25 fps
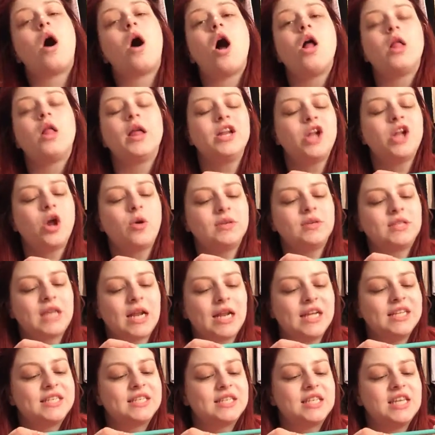all I know is
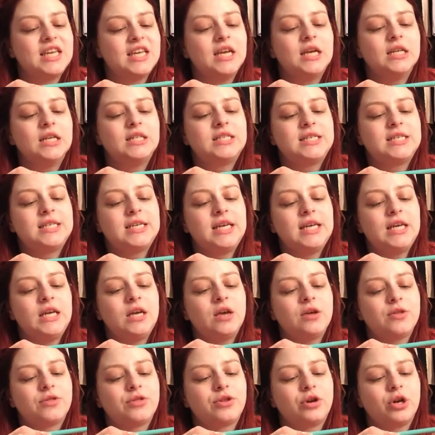that it's the
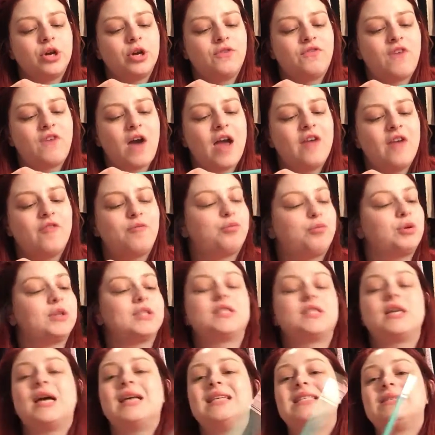T35
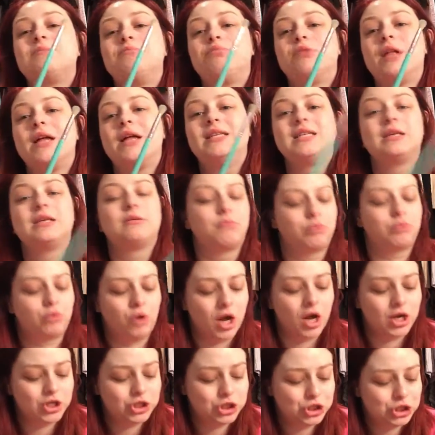Precise Blending
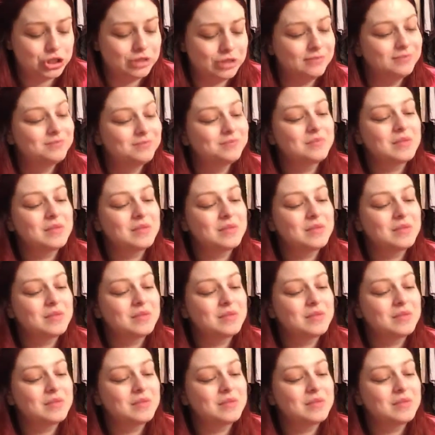Brush.